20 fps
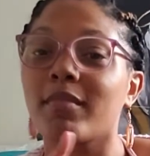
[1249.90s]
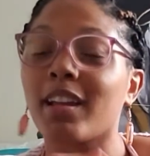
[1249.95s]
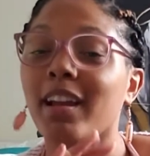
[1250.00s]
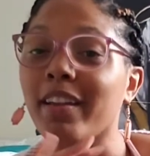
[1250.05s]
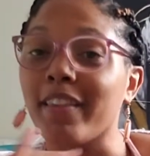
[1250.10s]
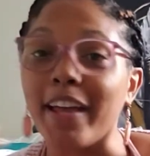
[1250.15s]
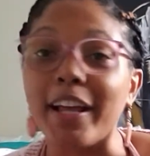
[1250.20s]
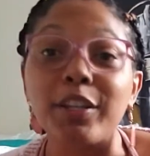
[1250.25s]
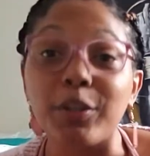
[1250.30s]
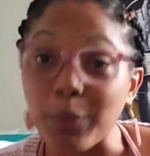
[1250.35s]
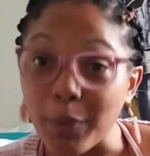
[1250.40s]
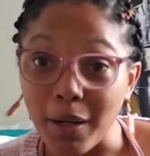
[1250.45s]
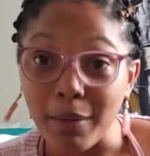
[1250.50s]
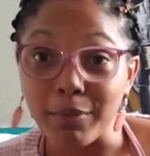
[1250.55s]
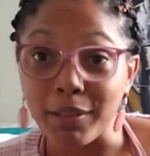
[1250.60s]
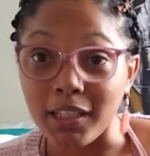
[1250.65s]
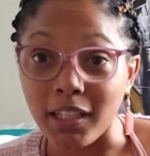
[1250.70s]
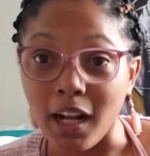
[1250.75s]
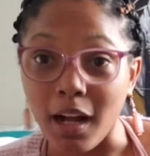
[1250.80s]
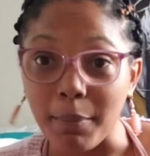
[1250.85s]
and that's where I'm
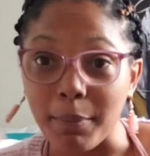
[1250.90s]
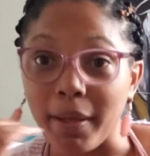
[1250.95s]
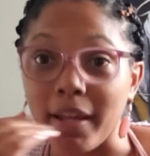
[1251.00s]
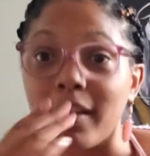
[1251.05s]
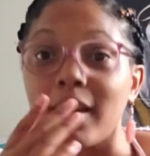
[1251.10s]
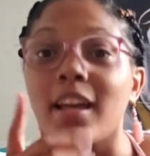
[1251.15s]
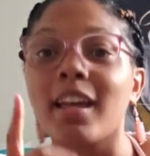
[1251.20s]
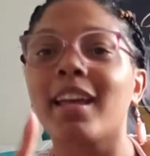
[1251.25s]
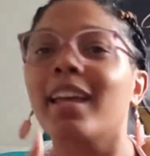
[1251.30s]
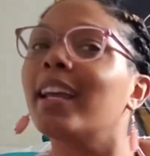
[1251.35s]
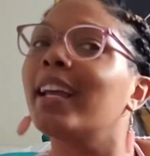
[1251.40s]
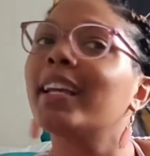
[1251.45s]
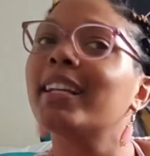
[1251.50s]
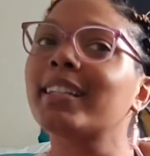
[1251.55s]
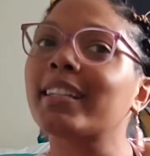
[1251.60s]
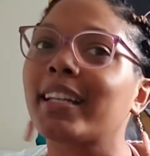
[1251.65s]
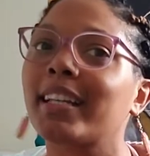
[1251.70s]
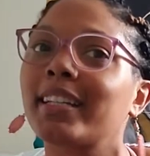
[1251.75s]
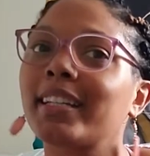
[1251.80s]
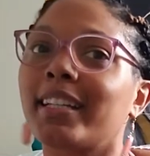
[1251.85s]
stopping.
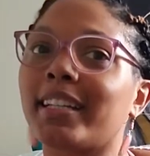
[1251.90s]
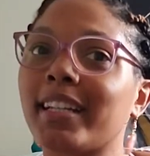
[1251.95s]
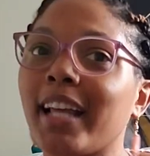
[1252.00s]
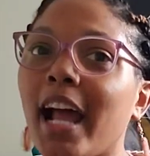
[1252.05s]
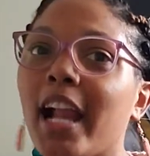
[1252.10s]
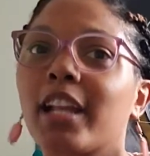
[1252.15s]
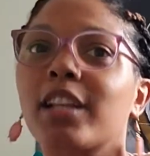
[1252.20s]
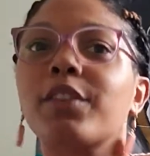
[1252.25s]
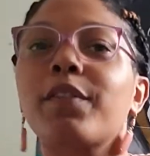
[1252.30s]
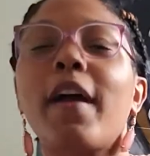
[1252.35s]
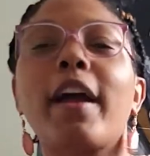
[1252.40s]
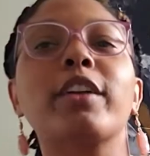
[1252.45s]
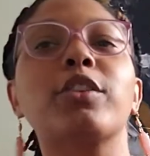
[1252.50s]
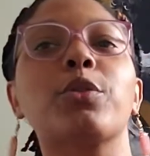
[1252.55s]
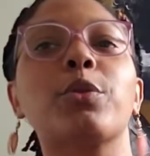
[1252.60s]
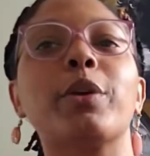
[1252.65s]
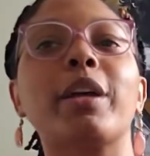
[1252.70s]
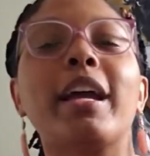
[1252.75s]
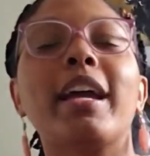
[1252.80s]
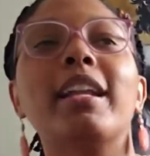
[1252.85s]
Is this a
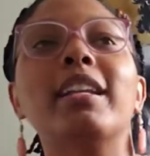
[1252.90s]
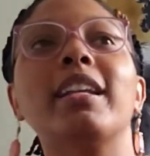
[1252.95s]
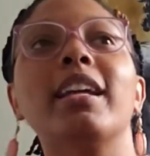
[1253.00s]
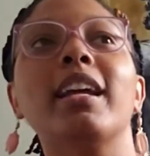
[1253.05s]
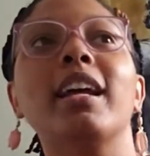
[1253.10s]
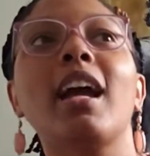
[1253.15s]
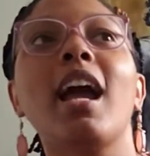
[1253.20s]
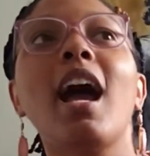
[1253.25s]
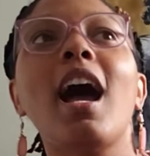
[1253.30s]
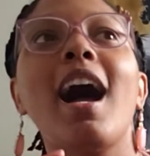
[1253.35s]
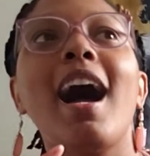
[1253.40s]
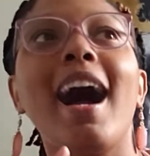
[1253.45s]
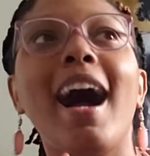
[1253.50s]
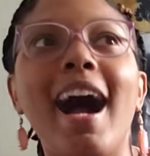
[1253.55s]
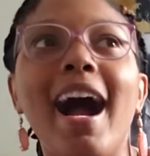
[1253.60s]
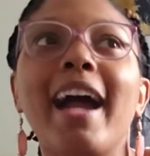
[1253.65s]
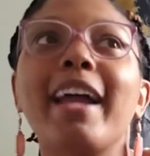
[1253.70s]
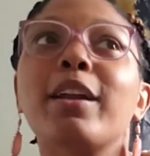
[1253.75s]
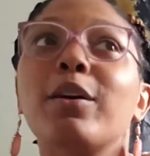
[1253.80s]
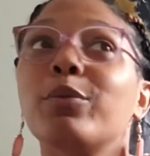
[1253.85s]
satisfactory ending?
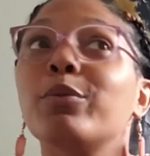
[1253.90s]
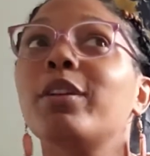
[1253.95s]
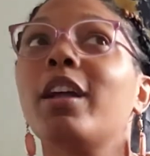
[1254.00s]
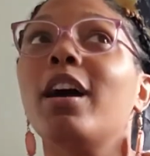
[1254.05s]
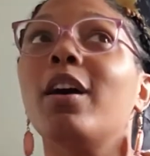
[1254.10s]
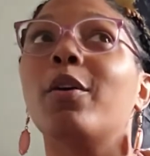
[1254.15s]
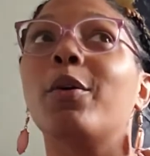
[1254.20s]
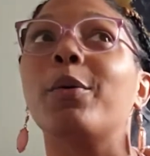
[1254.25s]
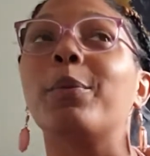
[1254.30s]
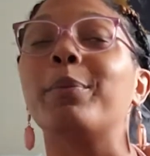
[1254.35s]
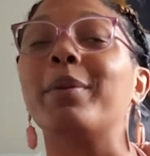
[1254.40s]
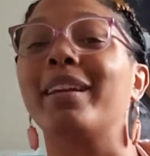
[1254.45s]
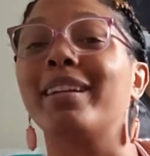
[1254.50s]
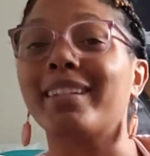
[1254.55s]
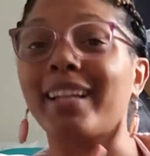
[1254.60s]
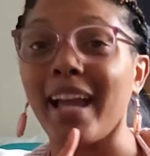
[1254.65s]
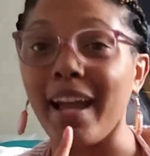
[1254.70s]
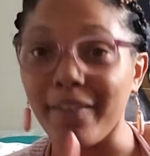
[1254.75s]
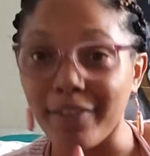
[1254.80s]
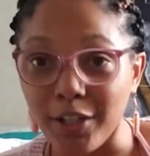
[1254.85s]
I don't know,
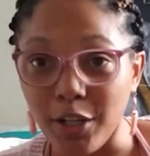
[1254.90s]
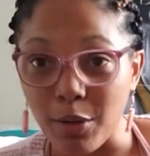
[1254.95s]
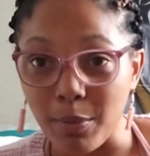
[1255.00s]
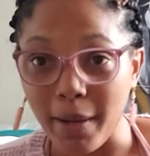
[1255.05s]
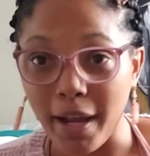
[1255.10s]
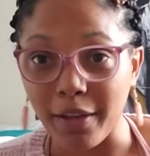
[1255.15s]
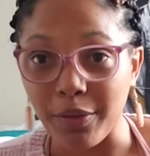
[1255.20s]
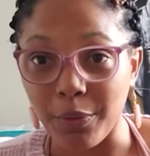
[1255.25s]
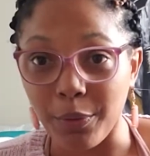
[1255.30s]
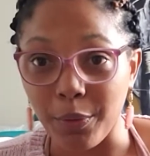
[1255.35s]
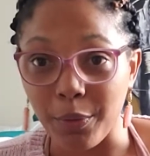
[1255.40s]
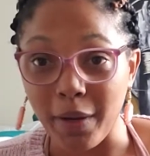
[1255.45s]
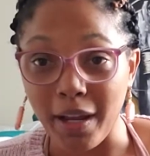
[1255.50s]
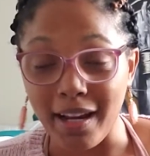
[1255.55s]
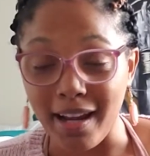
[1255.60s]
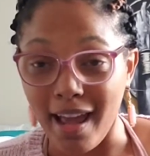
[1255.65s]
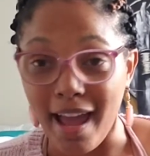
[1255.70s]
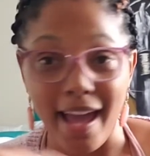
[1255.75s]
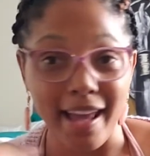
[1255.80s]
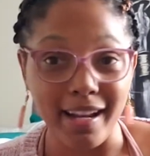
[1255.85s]
because I have to go back through
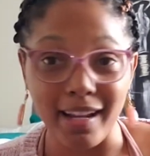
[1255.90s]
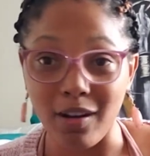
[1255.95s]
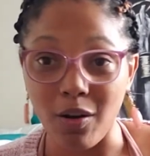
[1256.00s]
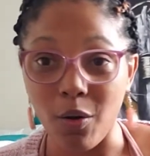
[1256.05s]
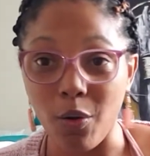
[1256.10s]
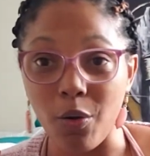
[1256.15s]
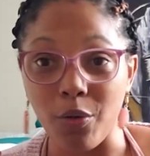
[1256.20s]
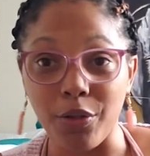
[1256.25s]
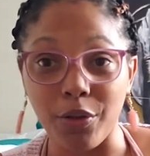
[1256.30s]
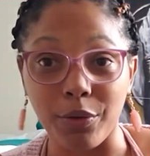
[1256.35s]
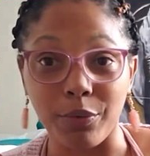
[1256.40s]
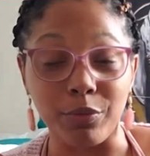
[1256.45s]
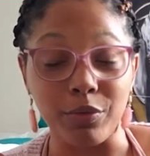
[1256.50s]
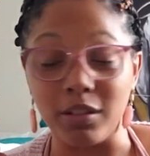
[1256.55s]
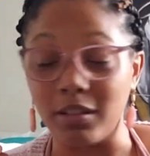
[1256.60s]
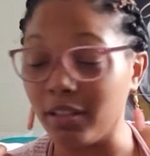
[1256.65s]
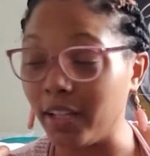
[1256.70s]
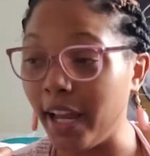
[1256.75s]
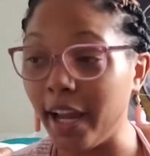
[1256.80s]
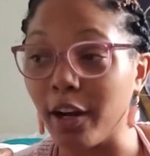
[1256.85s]
and edit all the
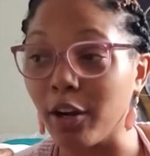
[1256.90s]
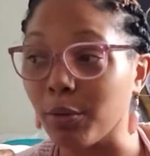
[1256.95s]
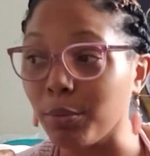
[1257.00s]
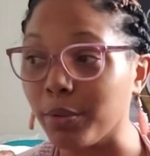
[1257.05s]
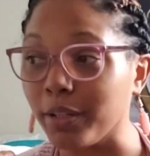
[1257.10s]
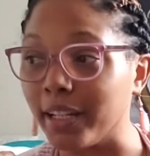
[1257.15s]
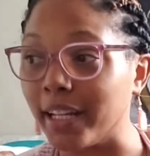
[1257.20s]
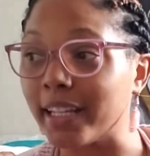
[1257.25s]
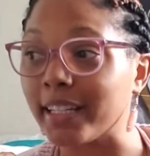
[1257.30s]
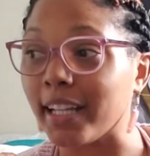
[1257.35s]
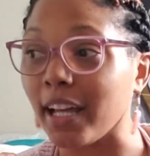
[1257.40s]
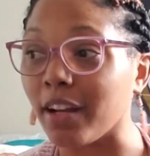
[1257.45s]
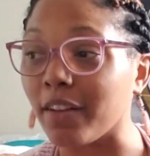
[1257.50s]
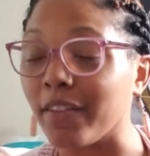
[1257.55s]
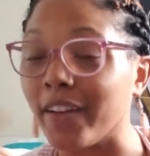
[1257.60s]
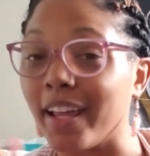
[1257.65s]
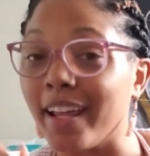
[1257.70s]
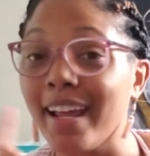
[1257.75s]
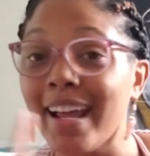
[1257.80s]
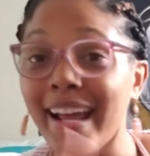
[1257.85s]
terribleness out
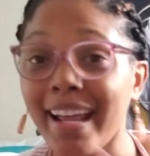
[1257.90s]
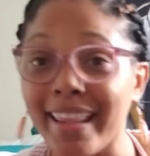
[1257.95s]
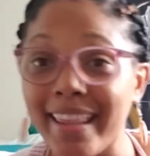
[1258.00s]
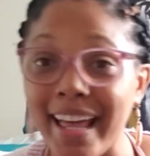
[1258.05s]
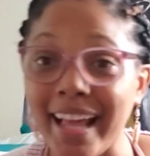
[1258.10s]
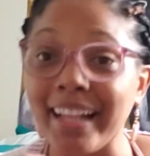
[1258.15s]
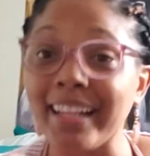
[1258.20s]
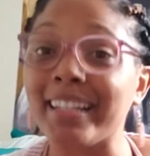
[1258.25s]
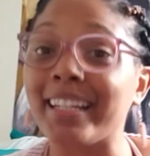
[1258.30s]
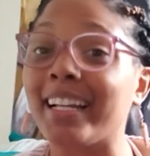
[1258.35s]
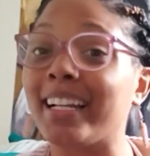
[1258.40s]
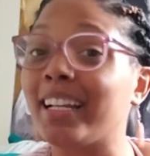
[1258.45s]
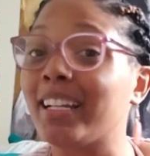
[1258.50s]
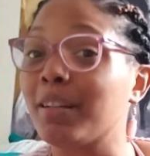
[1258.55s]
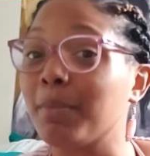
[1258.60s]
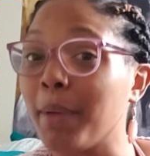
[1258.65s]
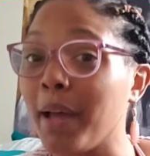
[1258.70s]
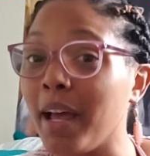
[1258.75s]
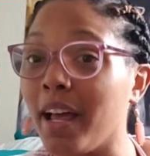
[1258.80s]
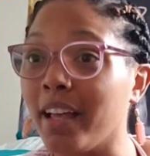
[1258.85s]
of it, then send it
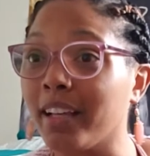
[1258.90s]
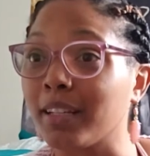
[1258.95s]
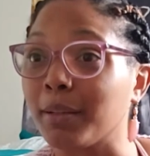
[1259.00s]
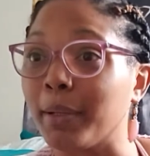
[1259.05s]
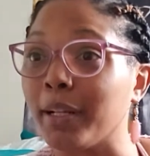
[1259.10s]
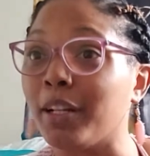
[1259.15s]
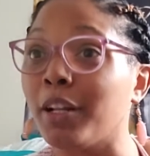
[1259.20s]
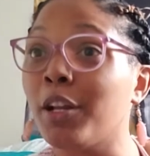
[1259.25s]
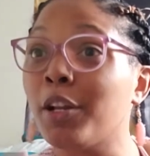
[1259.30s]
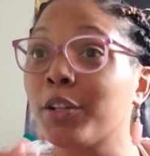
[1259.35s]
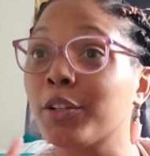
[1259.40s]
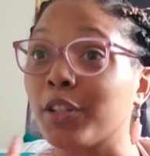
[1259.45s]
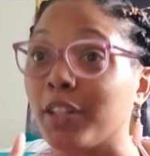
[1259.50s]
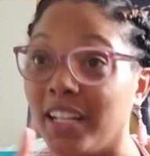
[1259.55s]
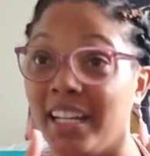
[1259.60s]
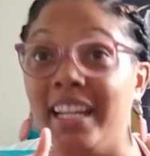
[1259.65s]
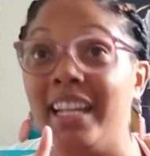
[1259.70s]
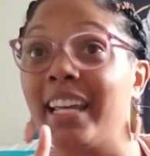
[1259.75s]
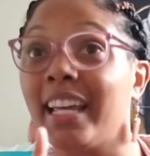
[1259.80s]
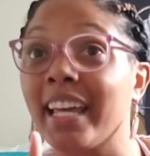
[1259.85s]
to my husband so
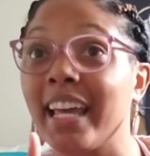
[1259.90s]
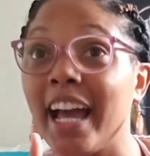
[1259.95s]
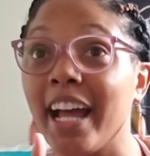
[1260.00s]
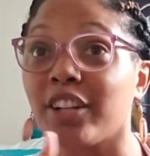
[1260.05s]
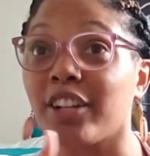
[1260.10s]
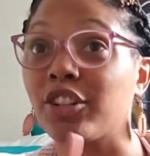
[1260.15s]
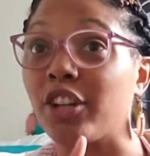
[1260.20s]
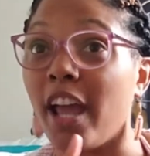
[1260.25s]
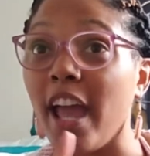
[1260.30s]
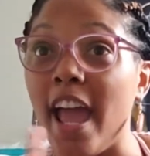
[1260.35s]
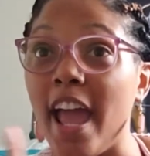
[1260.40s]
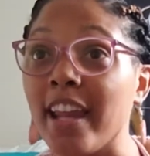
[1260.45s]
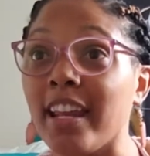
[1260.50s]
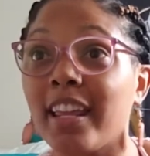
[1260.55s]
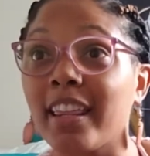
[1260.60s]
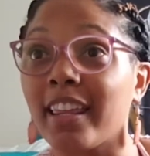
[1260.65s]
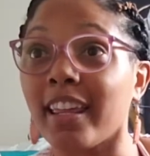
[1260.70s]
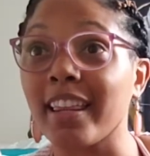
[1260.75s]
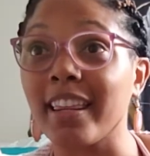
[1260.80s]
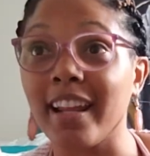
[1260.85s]
that he can catch
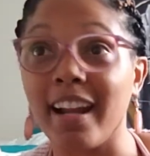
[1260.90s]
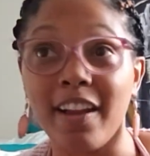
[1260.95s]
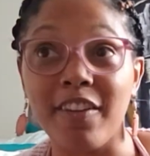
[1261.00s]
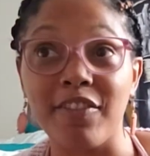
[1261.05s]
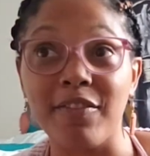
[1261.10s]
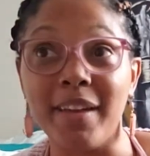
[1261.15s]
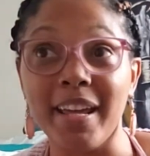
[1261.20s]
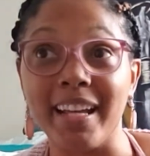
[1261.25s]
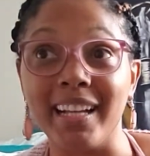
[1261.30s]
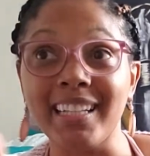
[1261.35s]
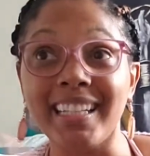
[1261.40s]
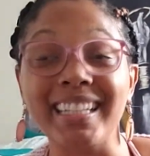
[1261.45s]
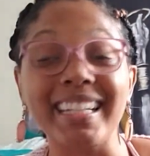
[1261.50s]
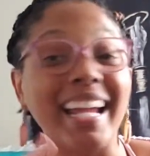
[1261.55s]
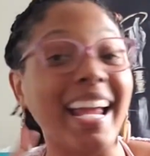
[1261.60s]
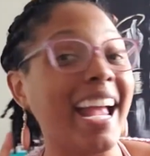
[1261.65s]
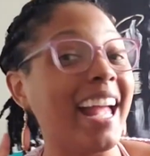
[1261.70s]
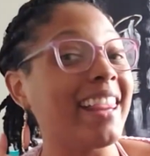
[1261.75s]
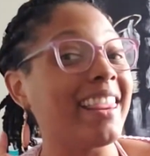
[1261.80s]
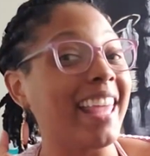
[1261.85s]
anything that I've missed,
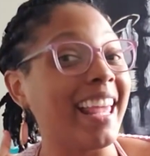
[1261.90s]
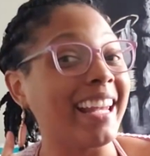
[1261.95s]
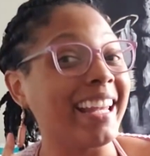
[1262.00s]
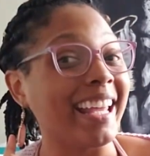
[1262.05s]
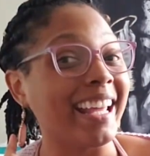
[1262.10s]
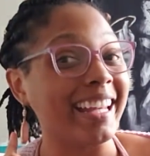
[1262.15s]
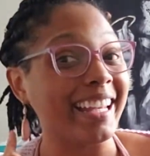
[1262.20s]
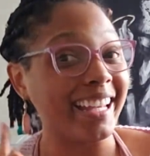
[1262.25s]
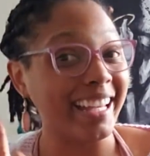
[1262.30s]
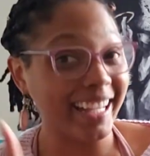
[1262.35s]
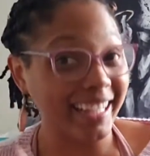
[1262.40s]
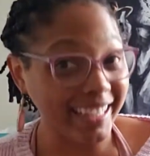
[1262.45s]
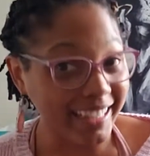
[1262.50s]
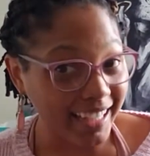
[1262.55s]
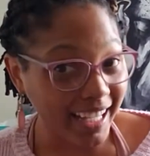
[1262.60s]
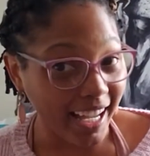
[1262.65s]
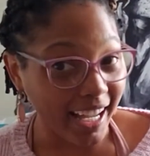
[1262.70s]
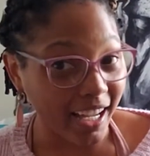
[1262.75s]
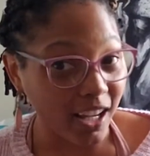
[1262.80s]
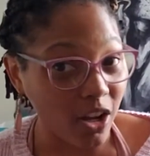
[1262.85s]
and then get his
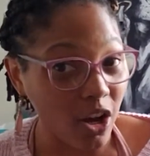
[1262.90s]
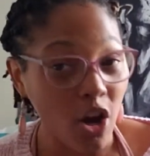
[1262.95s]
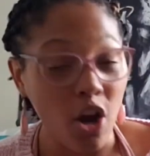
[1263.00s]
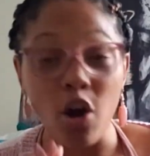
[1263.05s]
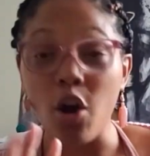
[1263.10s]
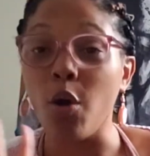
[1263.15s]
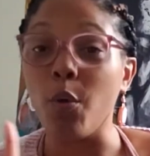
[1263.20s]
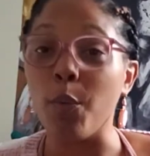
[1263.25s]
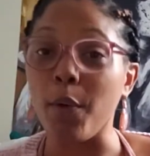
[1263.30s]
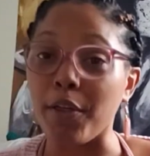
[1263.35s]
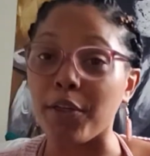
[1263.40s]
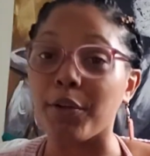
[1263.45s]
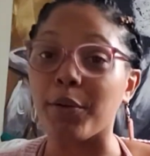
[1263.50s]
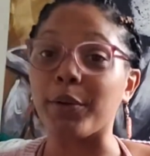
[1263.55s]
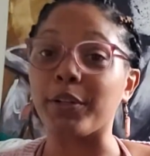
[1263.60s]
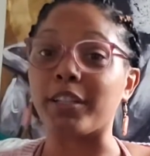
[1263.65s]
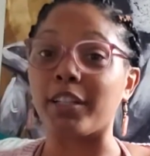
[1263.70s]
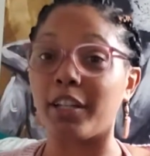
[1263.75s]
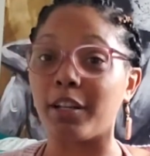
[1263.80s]
take on whether it was a